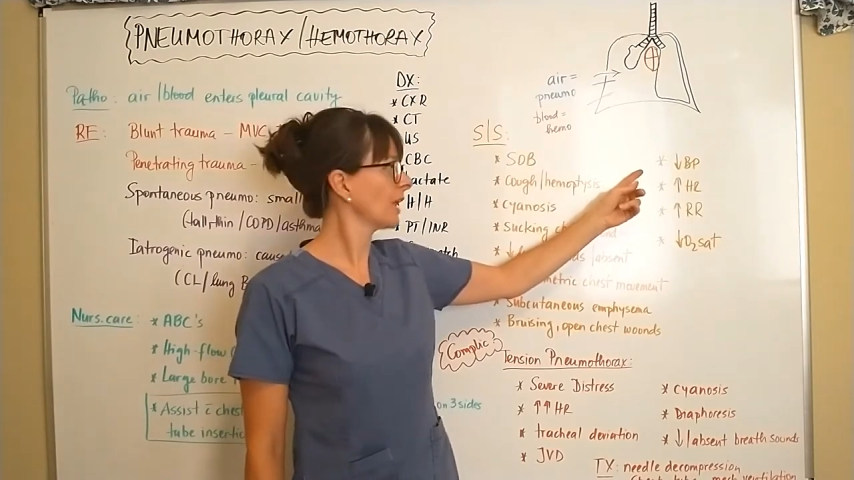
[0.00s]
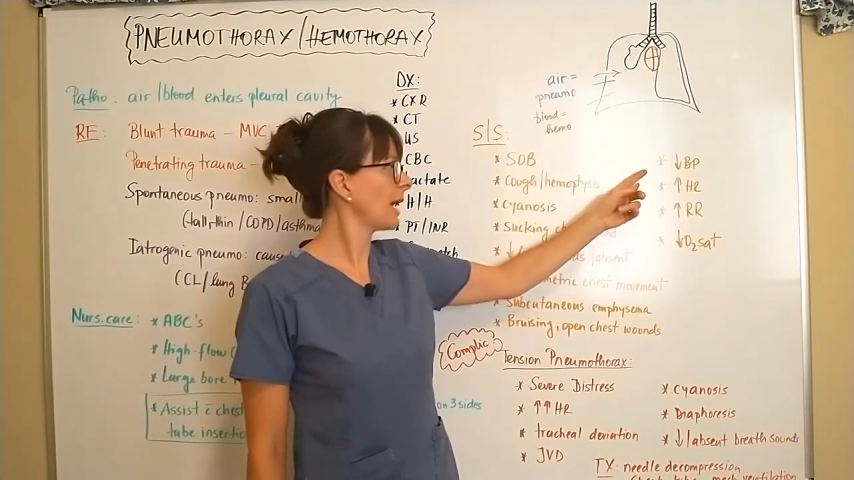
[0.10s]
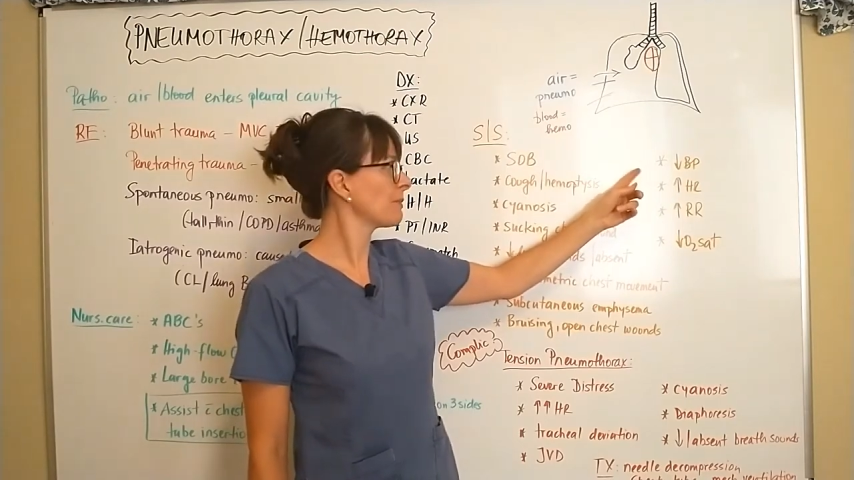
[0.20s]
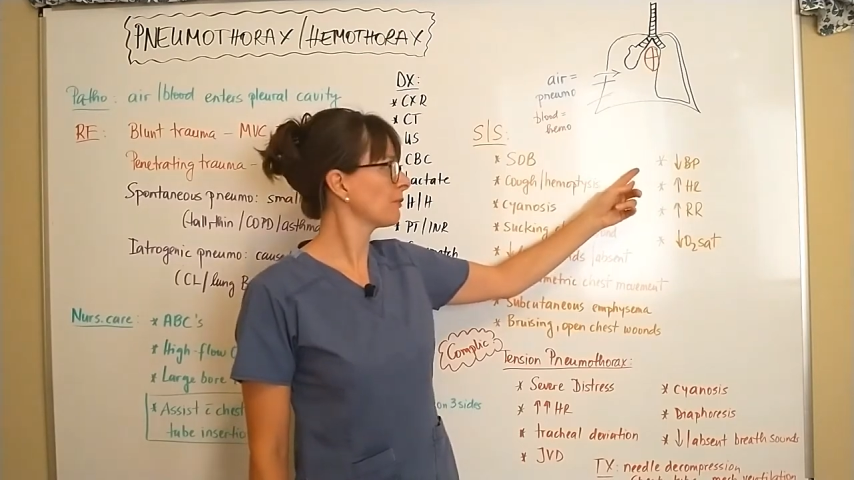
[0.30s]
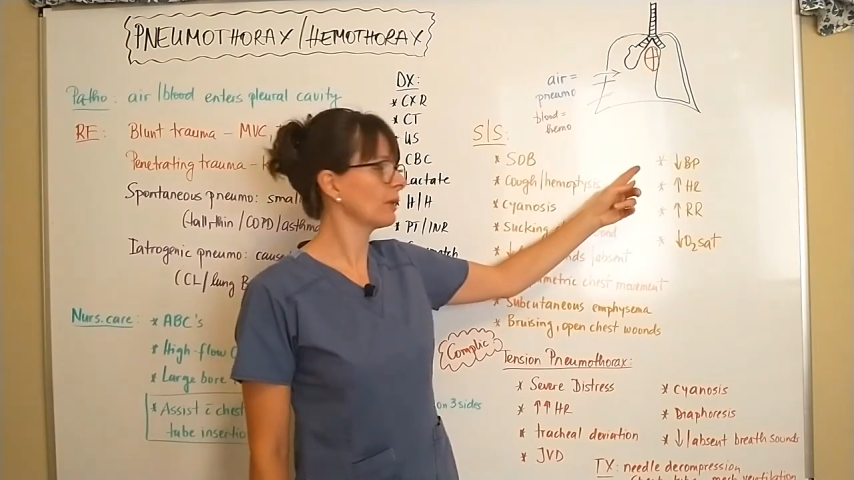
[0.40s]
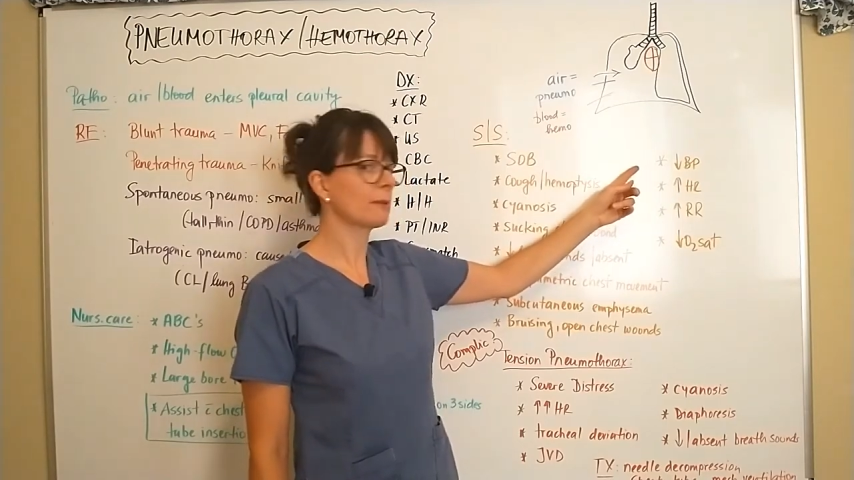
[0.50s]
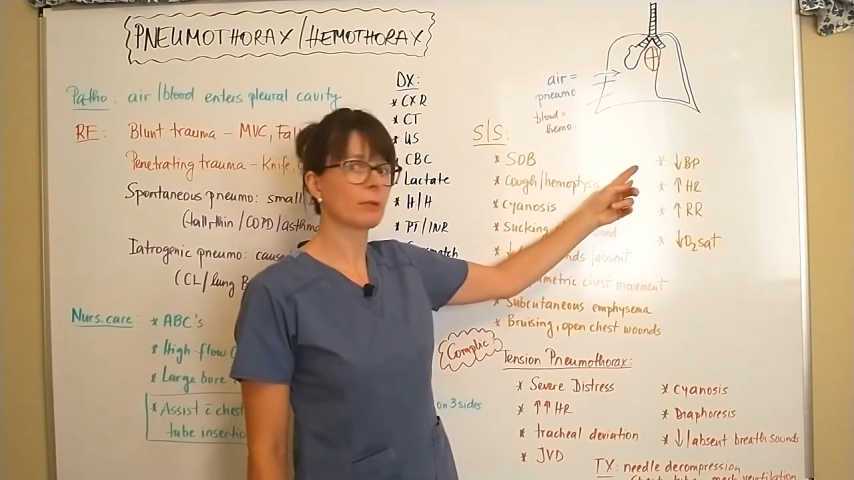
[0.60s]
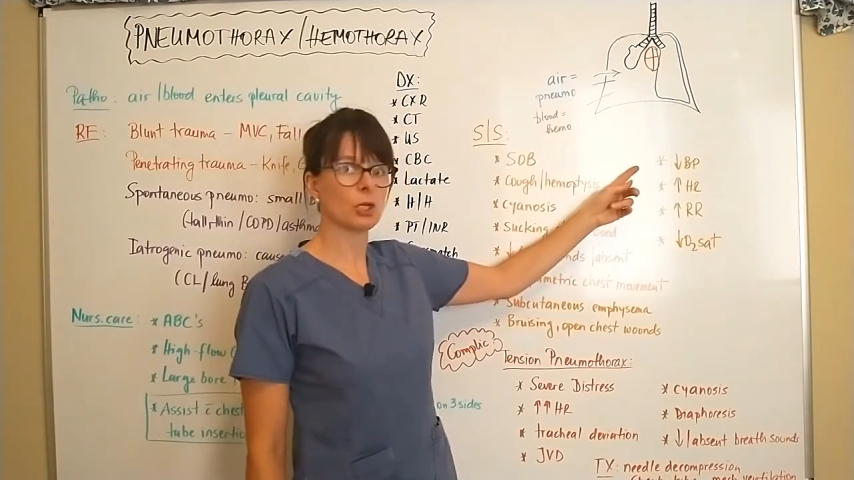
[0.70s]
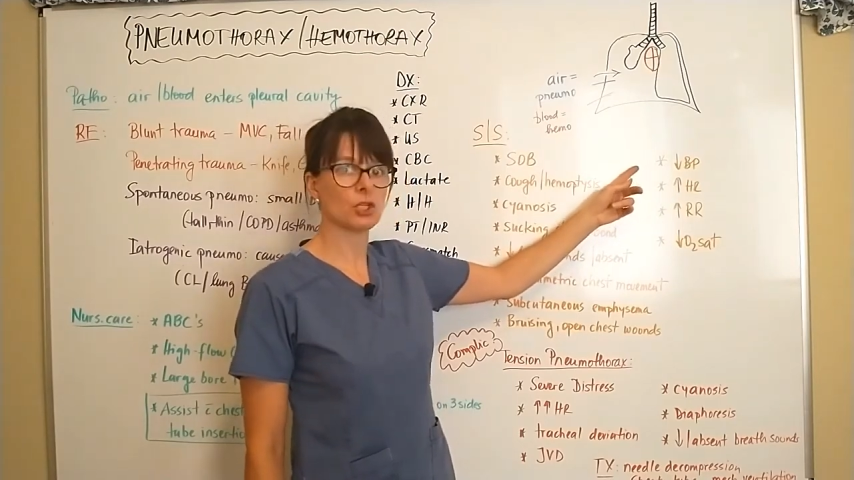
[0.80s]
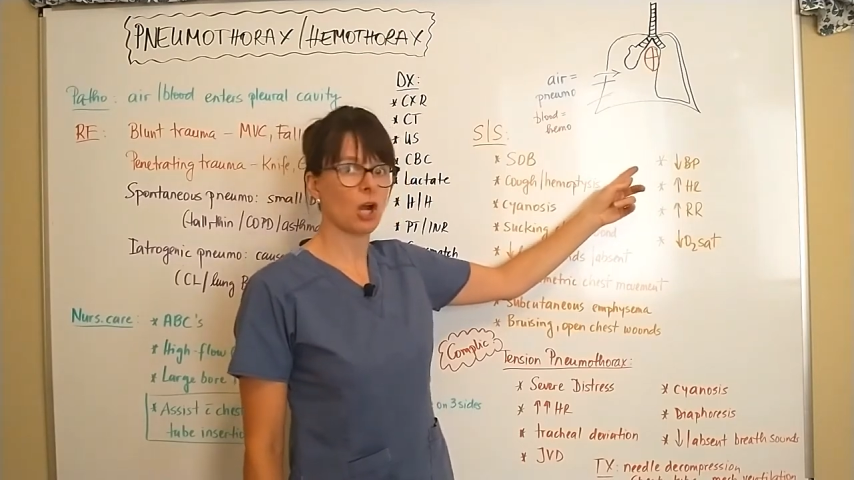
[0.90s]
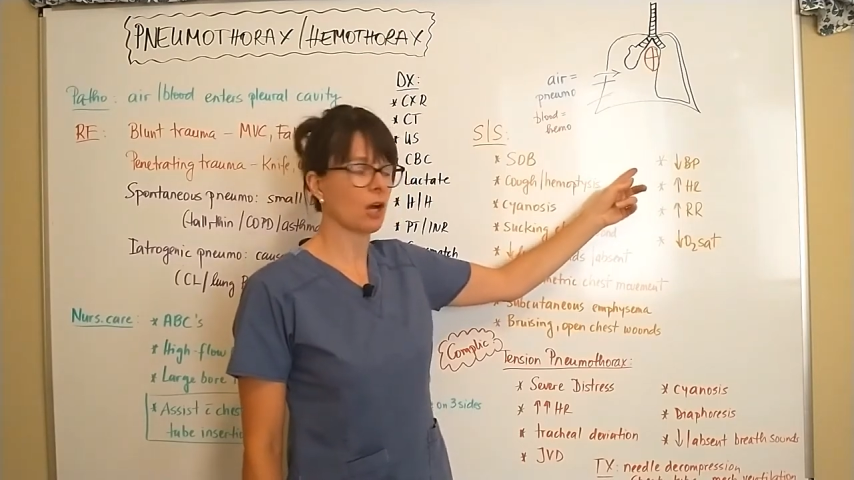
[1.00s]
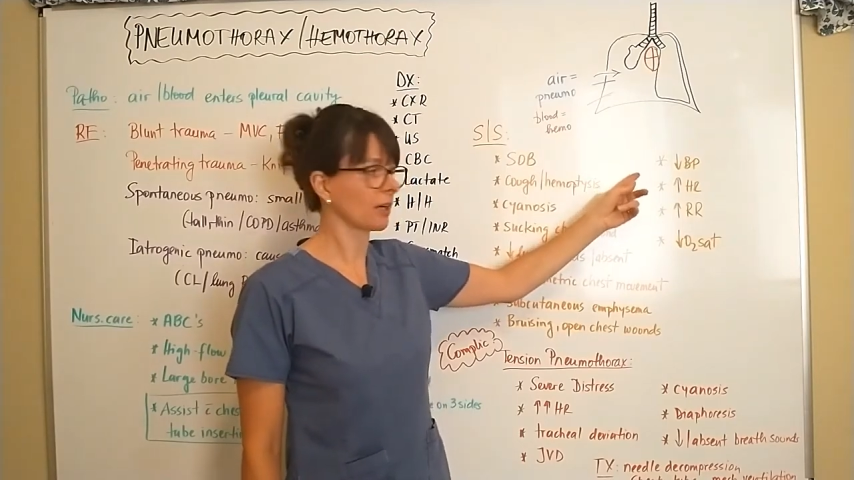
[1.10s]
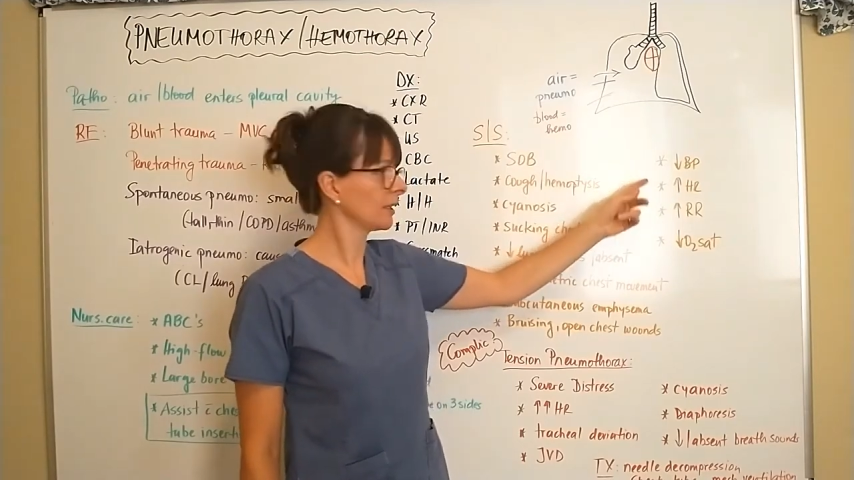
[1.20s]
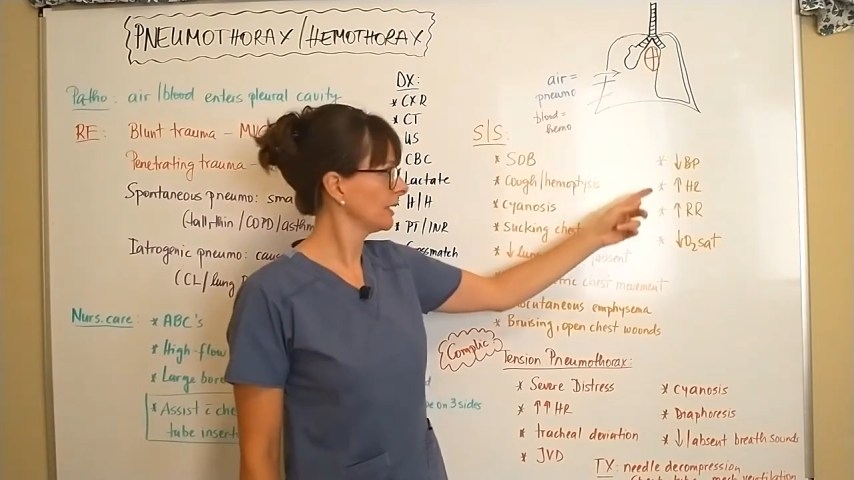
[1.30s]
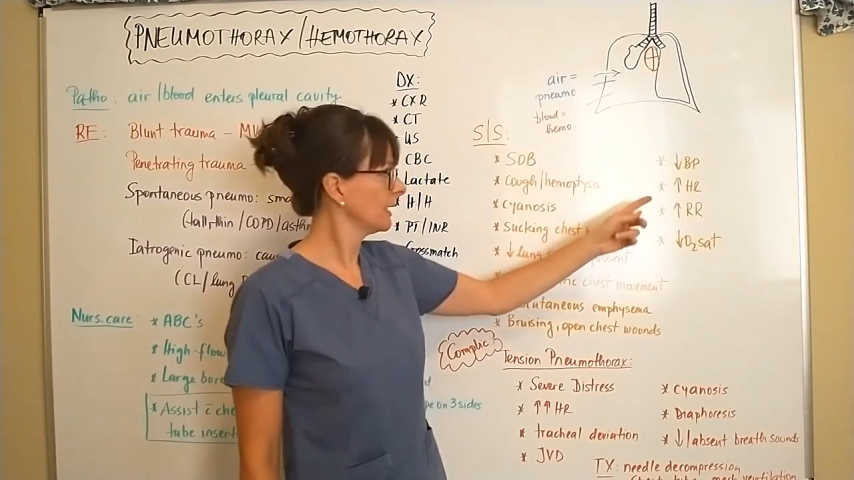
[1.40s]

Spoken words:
hypovolemic shock.